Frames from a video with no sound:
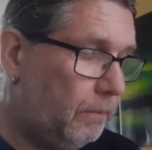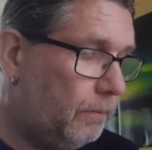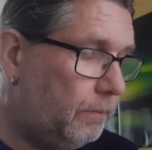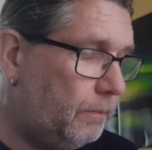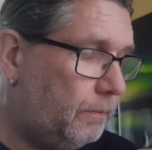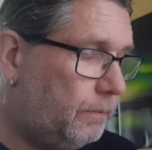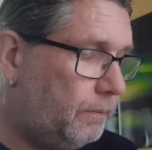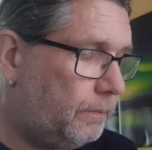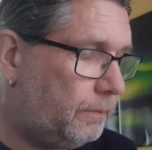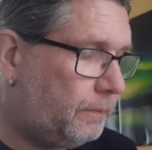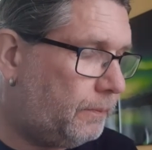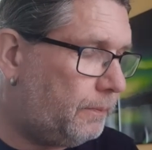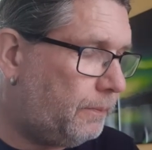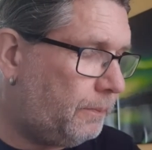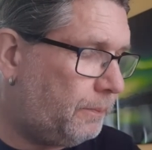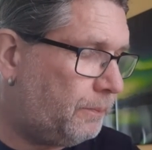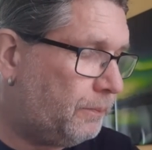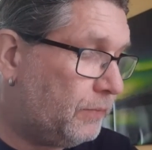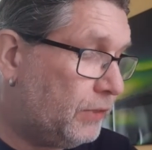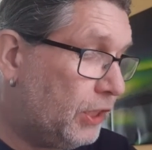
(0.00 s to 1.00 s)

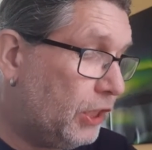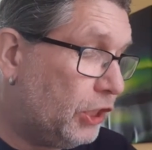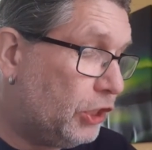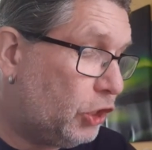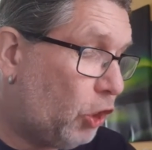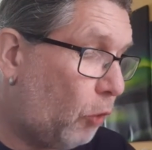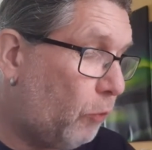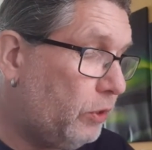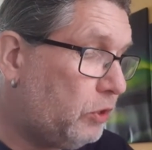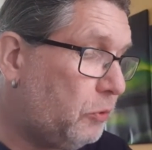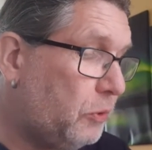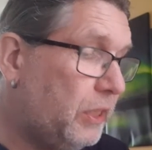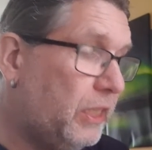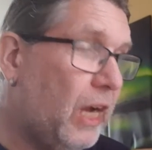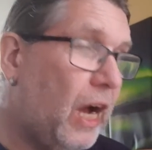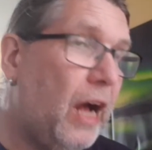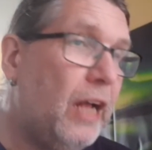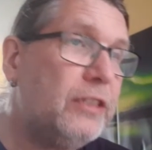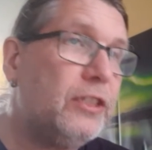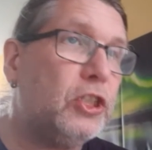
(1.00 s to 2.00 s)
So with
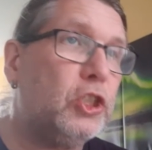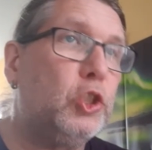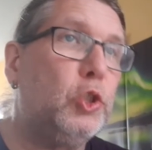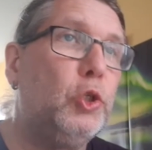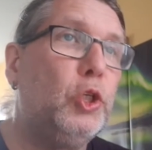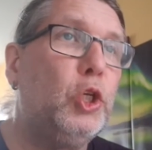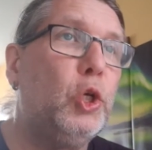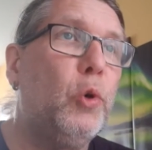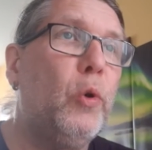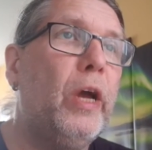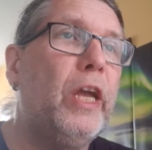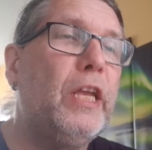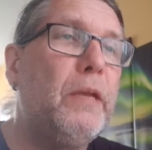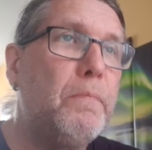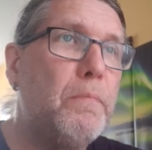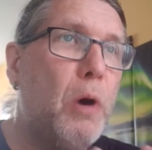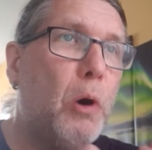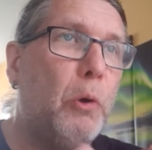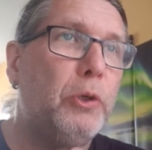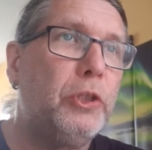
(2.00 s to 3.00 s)
regards to your
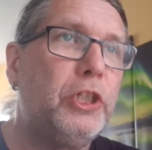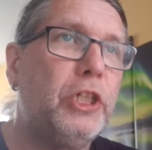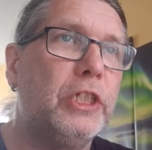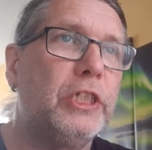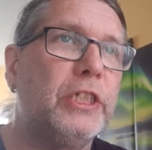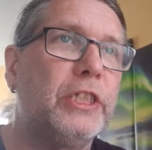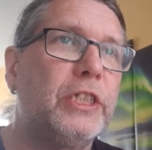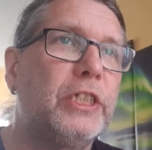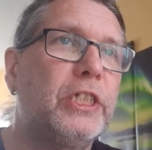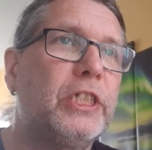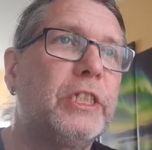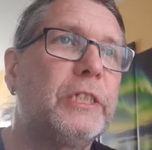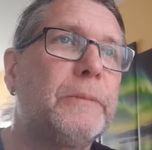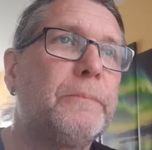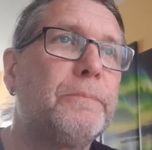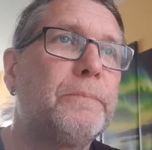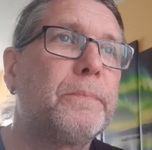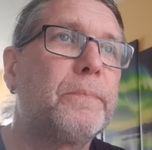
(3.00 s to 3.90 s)
emotions,